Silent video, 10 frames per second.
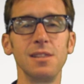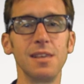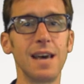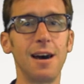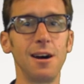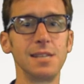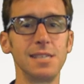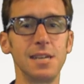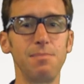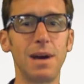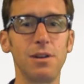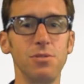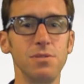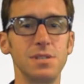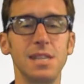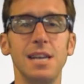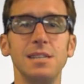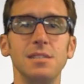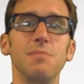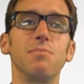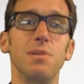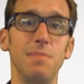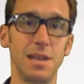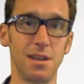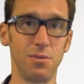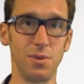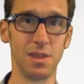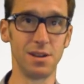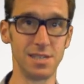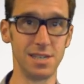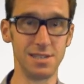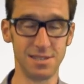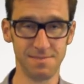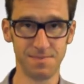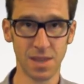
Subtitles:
that that idea barrel stays brimming with ideas.